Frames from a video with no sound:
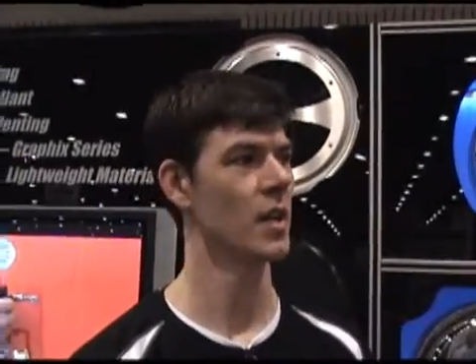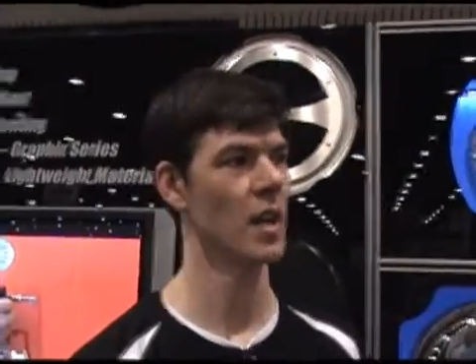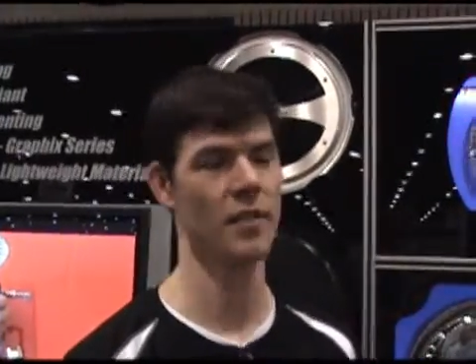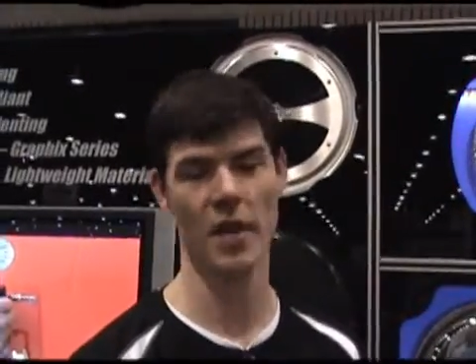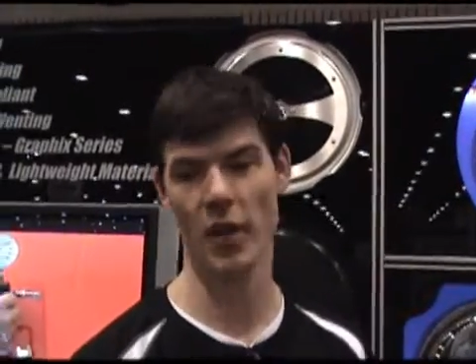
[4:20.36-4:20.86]

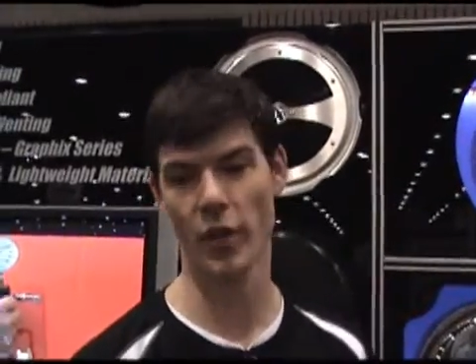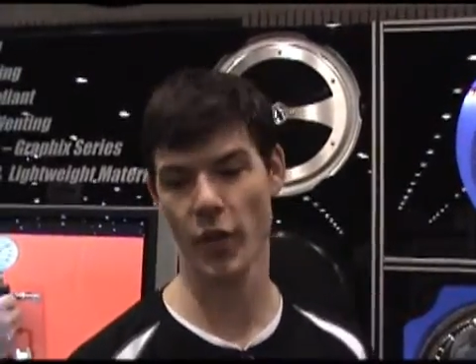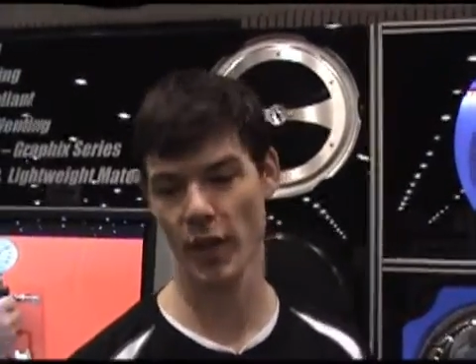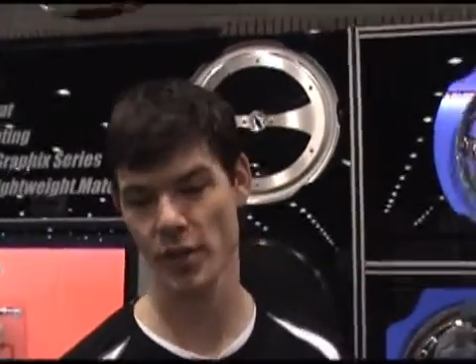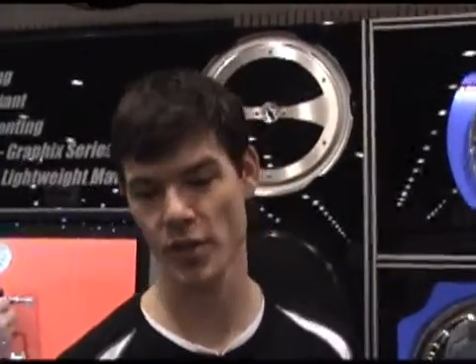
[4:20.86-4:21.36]
They've done other
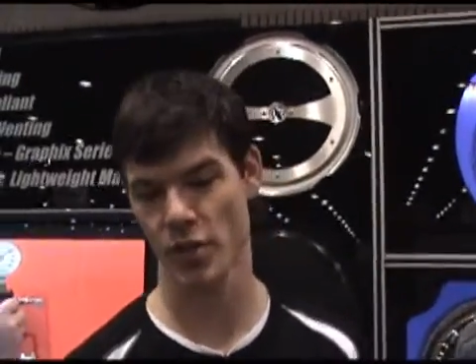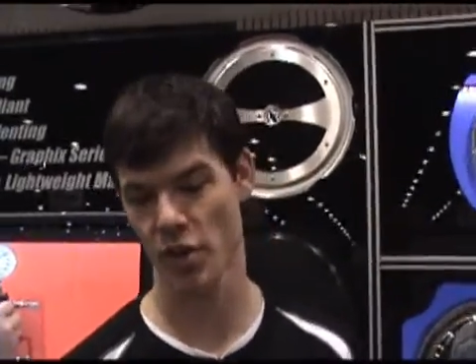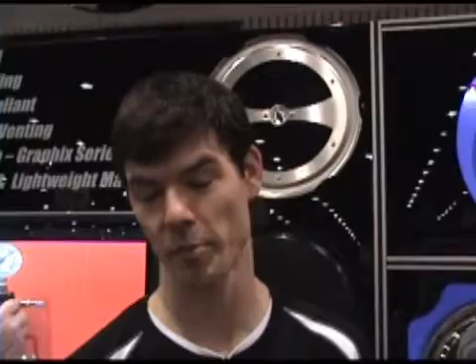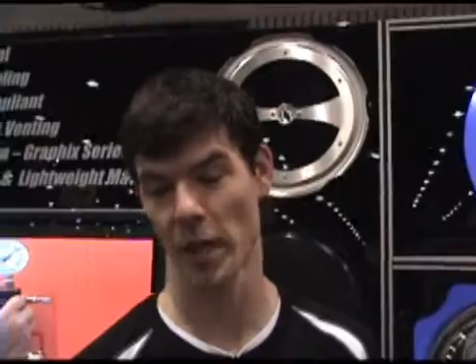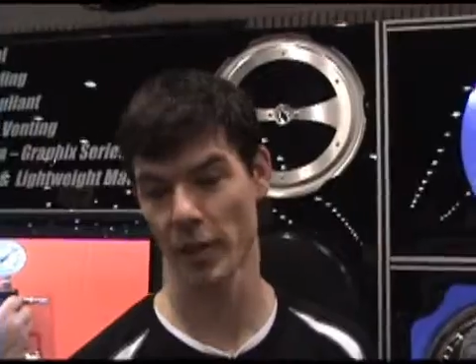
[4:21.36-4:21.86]
things to
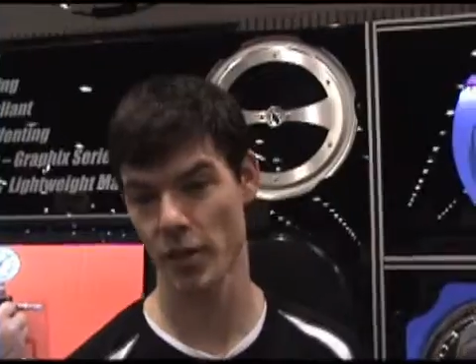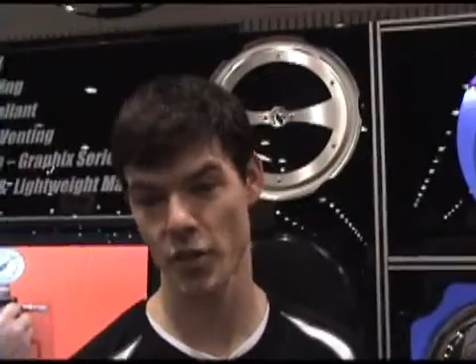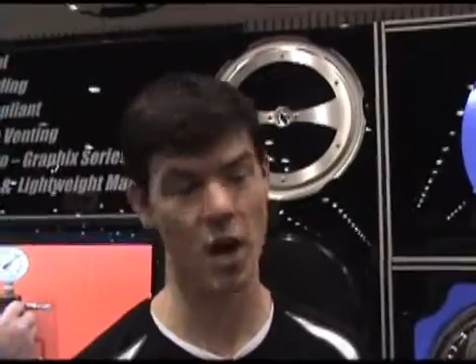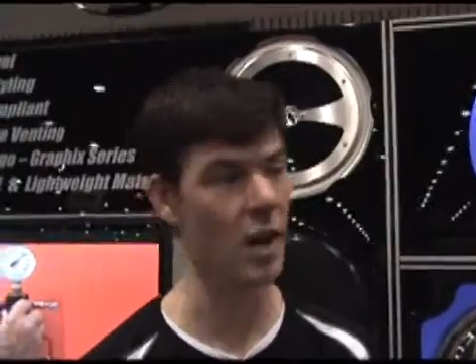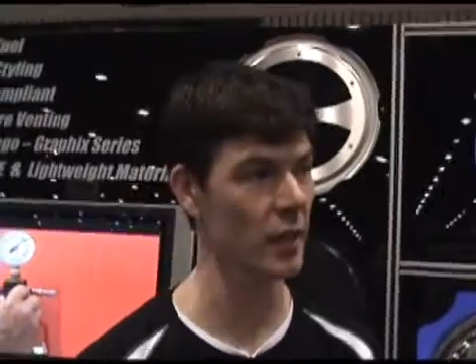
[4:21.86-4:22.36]
streamline the
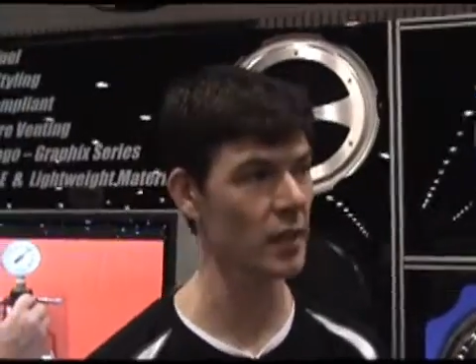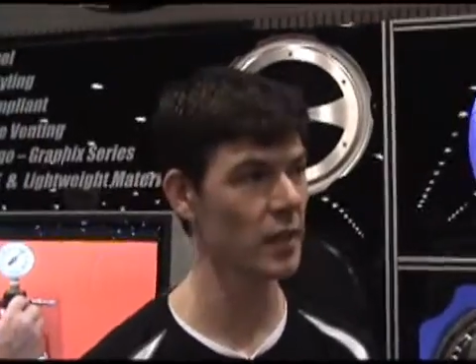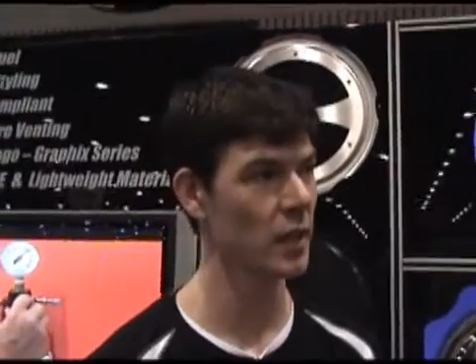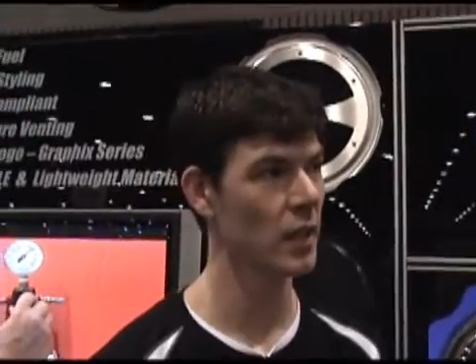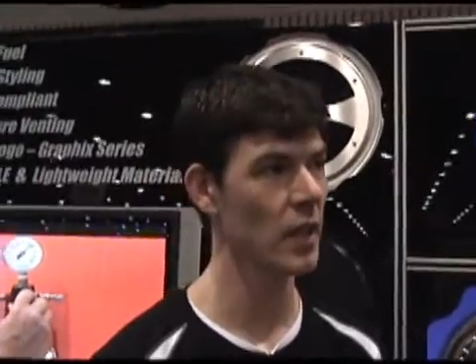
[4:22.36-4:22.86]
truck.
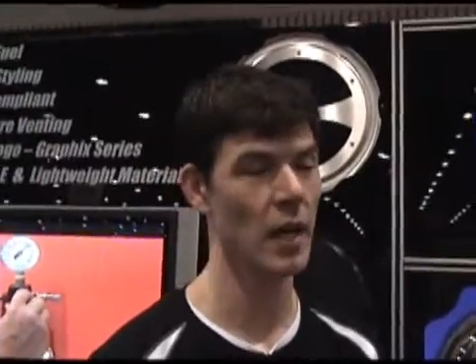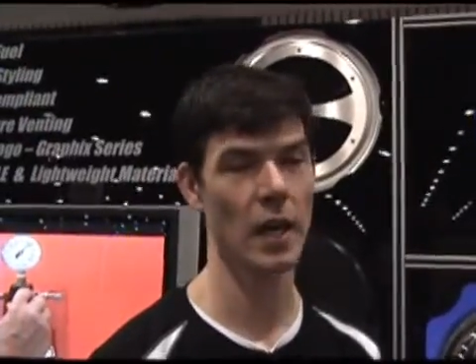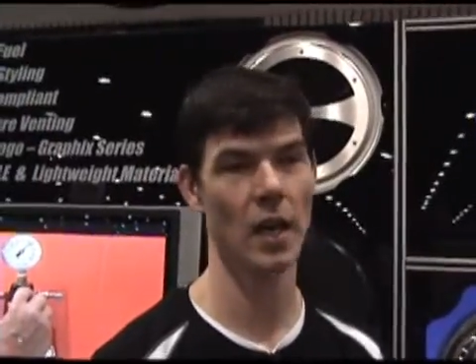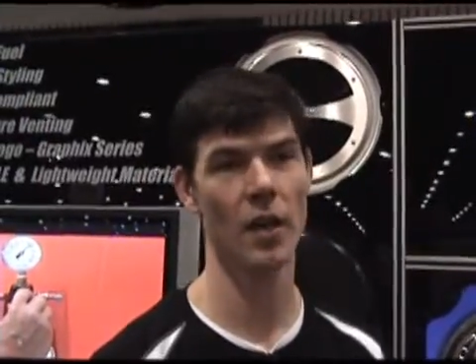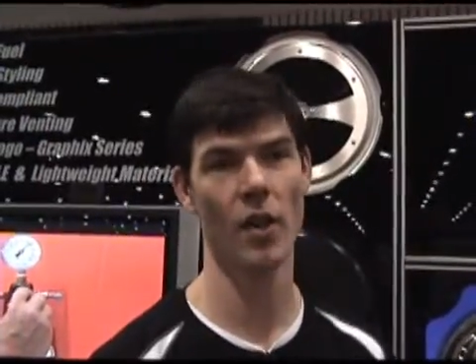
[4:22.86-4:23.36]

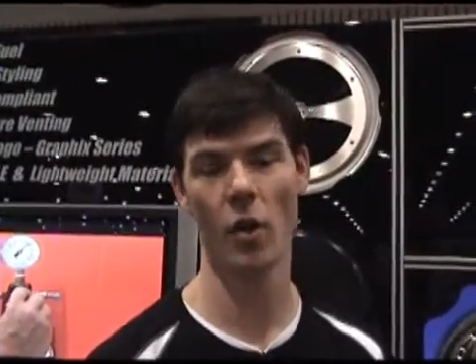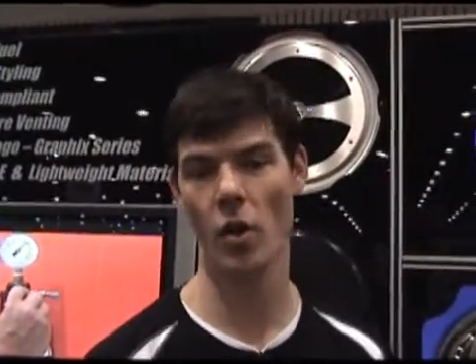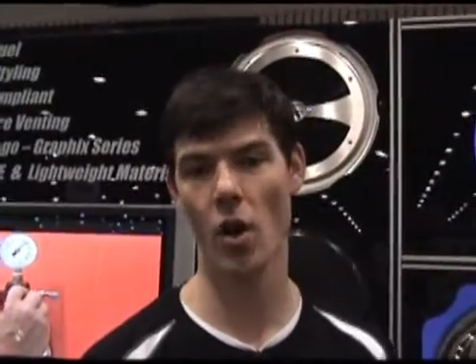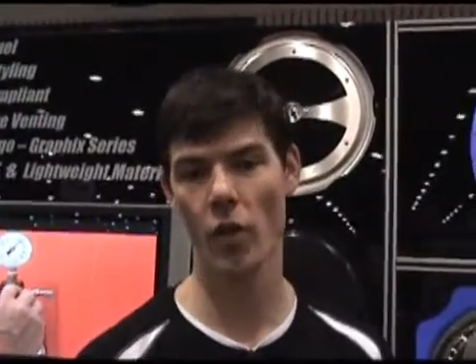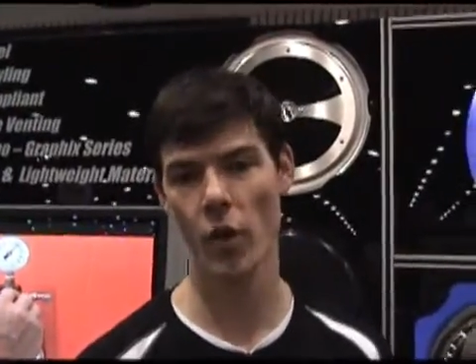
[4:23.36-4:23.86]
And
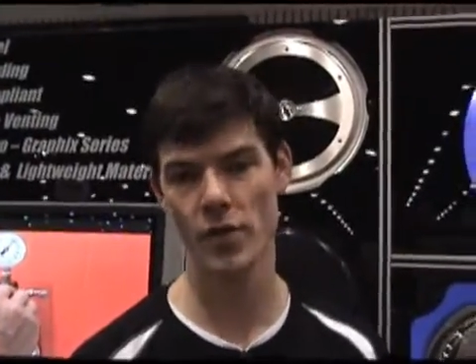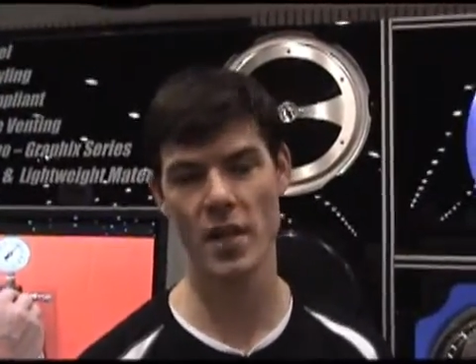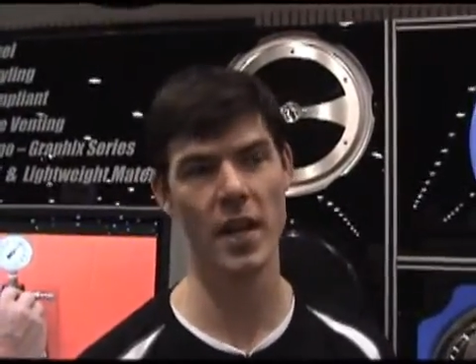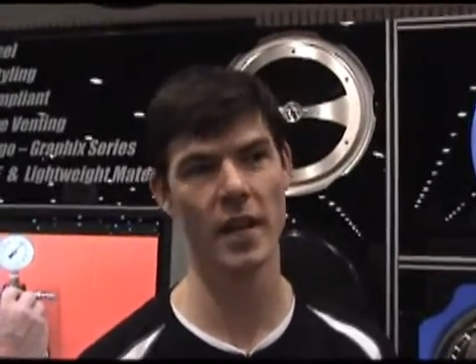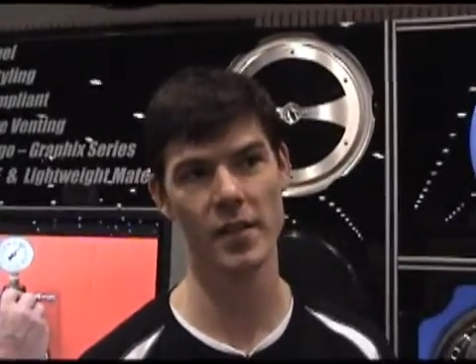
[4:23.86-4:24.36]
all those
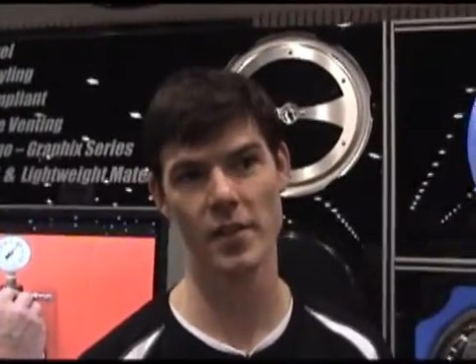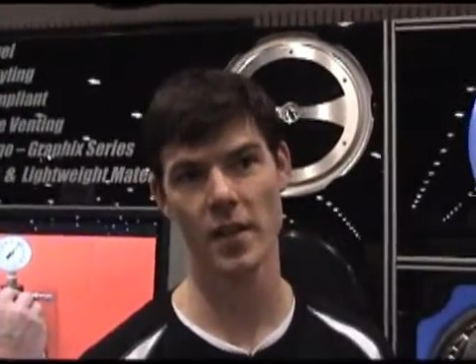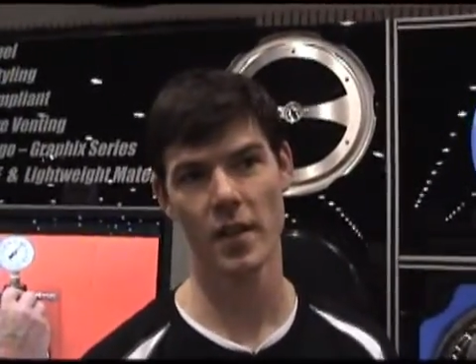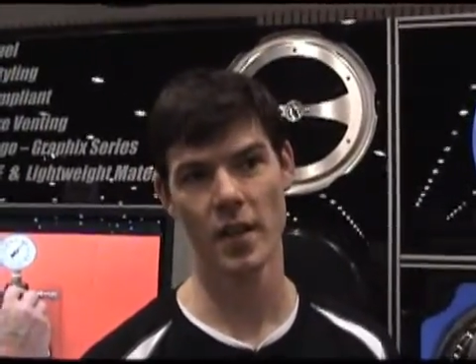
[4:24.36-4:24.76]
things